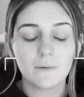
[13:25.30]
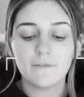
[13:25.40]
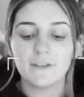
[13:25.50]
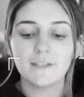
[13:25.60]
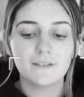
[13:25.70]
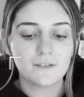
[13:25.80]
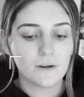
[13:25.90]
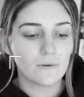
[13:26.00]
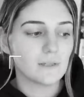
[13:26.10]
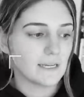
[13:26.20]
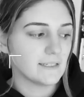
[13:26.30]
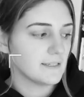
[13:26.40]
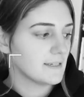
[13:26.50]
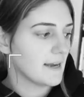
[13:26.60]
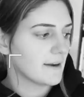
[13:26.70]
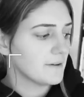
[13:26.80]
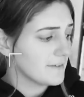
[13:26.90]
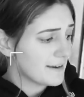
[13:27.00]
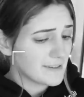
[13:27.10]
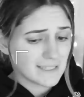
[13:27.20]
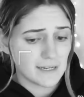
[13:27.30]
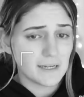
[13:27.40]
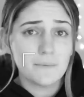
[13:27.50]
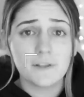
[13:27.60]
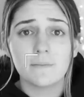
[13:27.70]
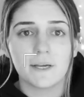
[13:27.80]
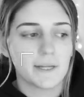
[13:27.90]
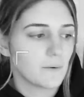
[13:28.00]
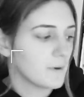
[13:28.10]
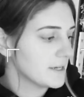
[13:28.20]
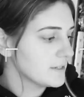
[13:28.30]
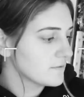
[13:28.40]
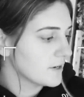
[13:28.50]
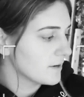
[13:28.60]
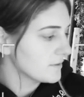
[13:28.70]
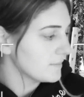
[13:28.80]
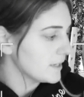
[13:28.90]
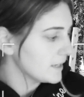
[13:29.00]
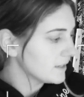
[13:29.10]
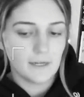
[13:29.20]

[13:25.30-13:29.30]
I'm feeling so lazy today. I don't even have a tea with me. Like, what is wrong with me?